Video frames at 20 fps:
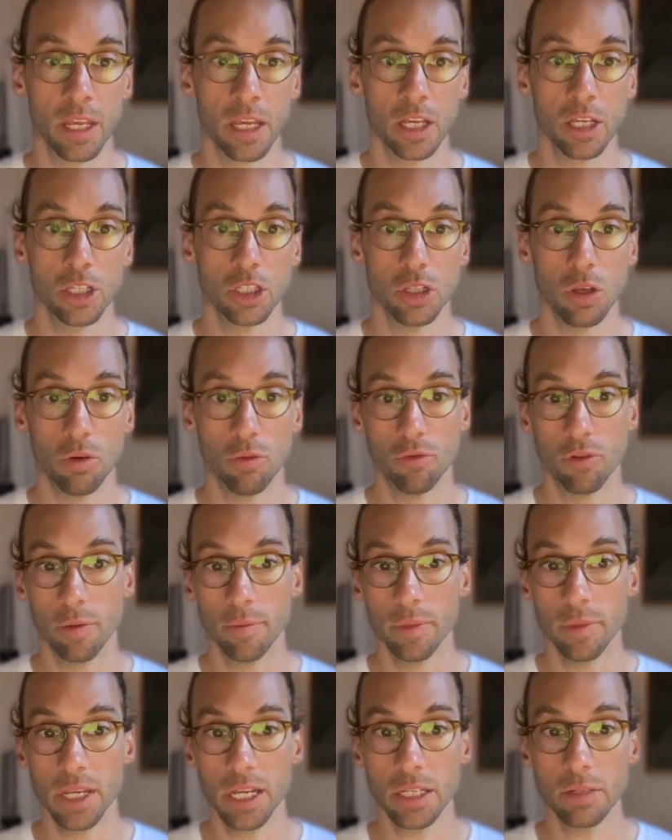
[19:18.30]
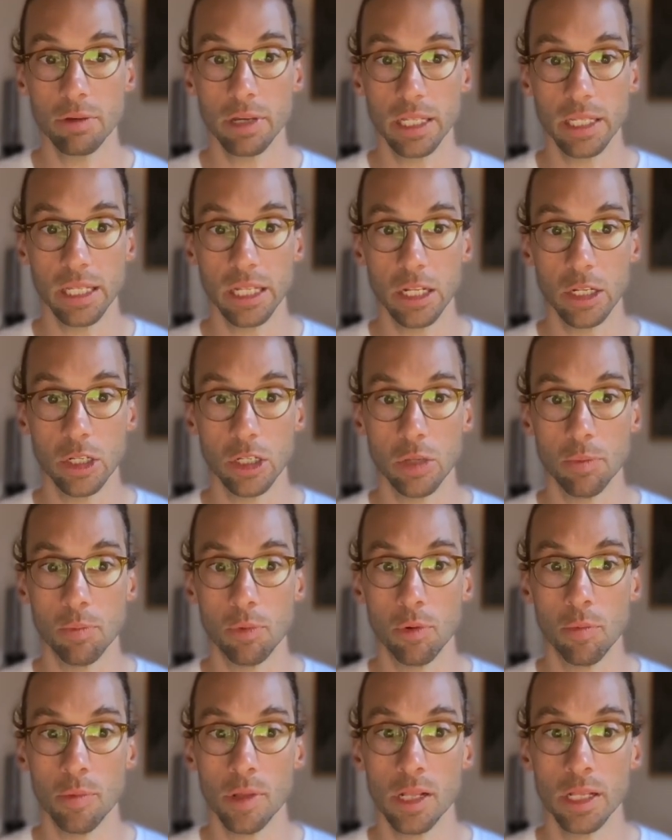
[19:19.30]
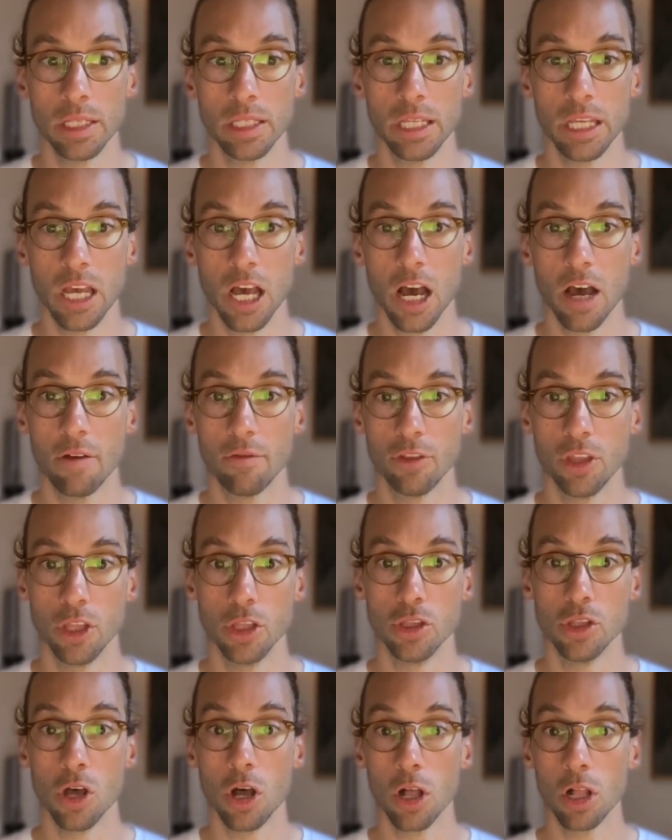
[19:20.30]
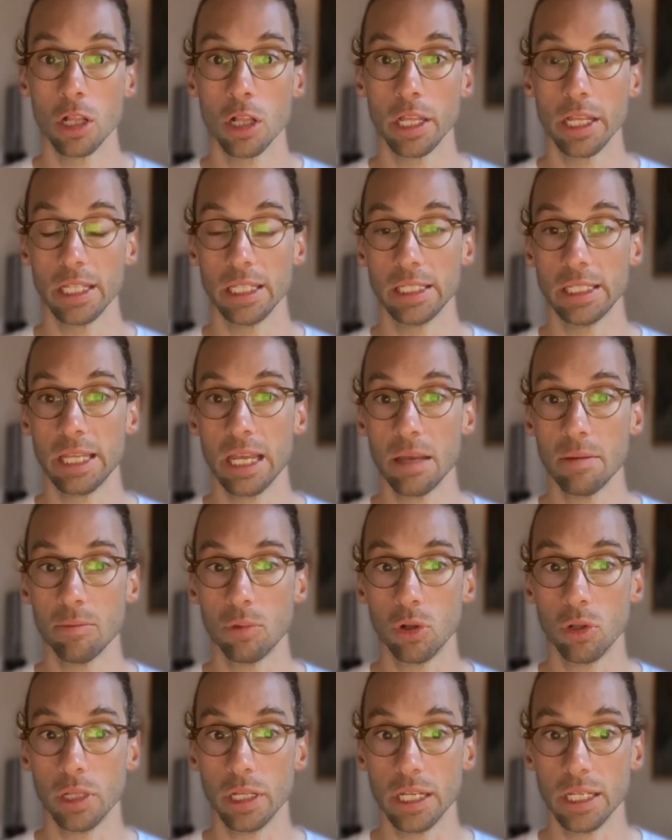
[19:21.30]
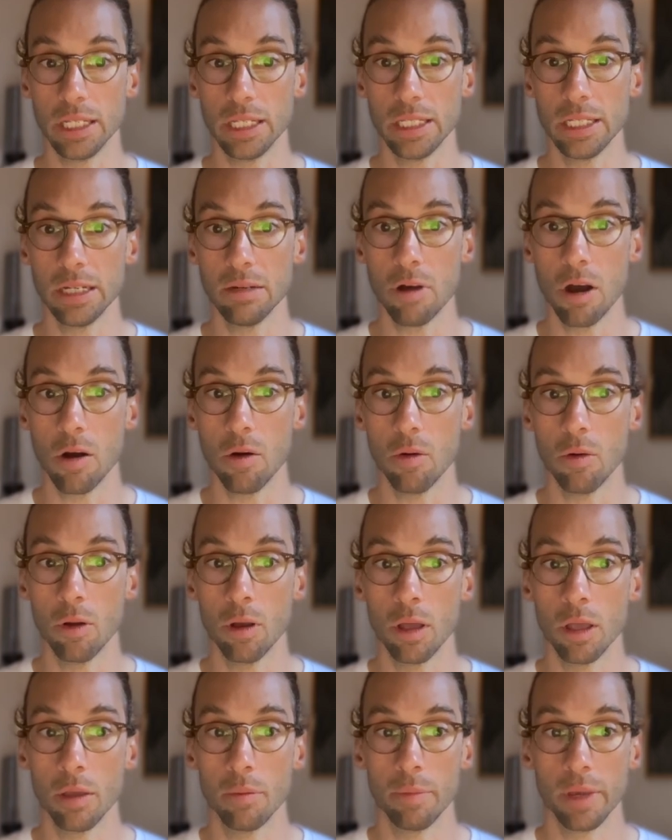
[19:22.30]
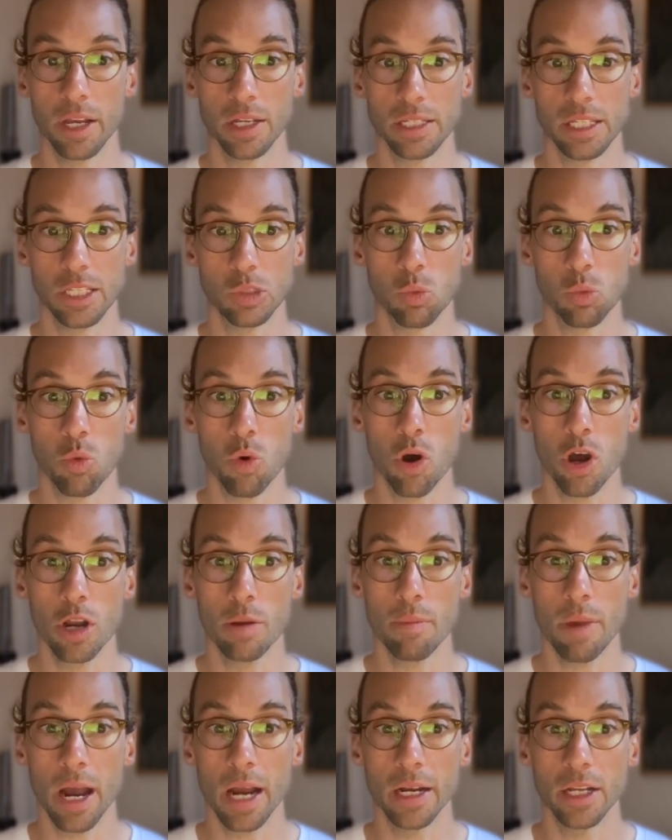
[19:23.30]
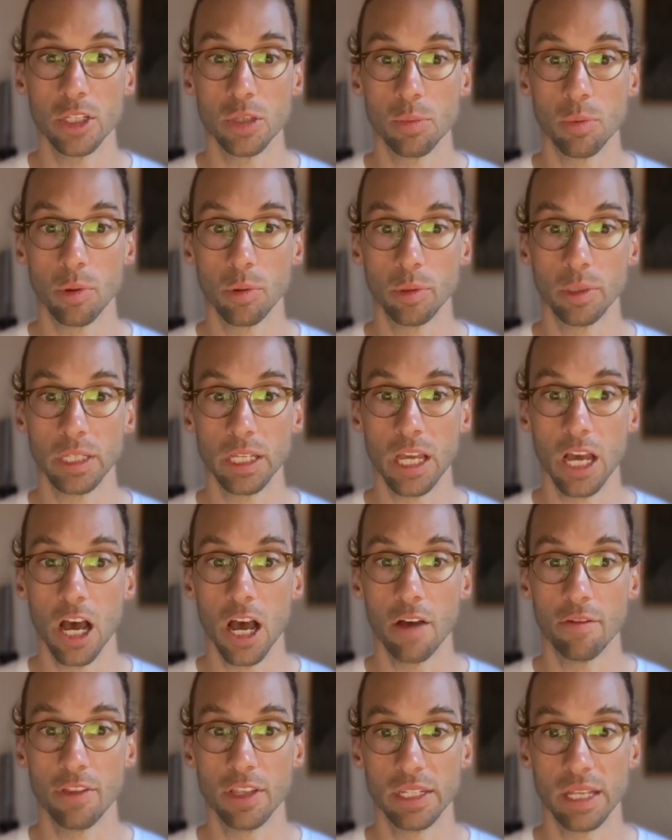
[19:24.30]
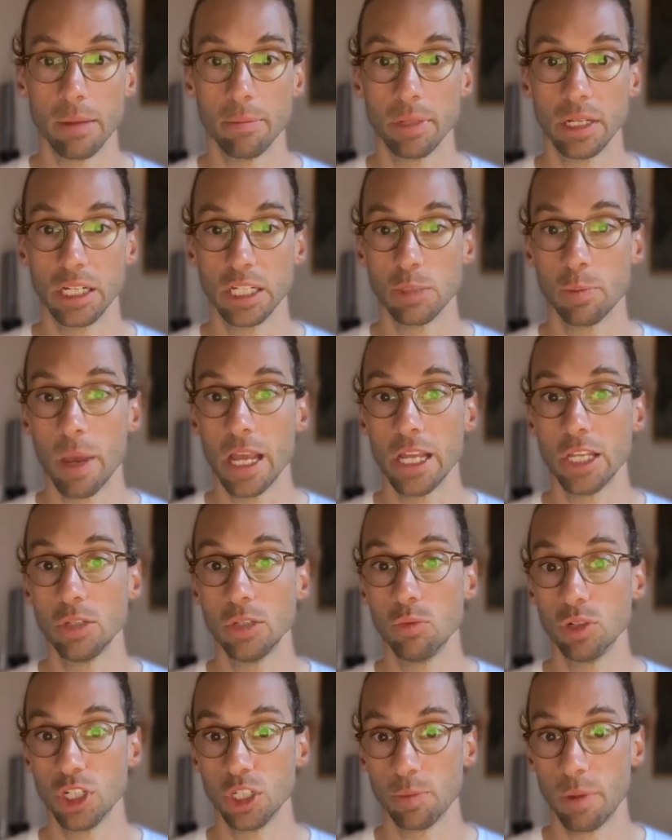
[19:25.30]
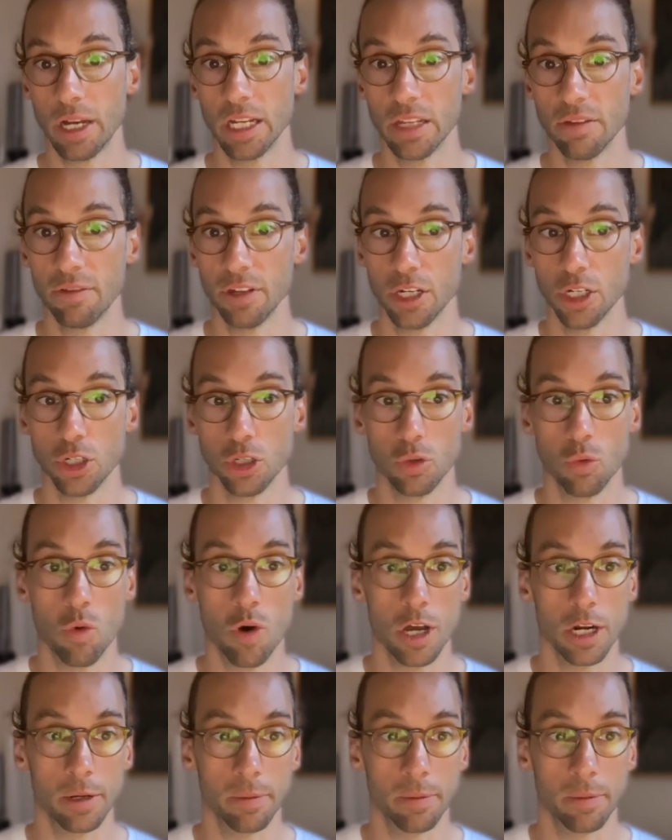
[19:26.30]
So from this, we can see that the probability of the null ensemble is 0, because it's 1 minus the probability of the sampling space, which is by definition 1.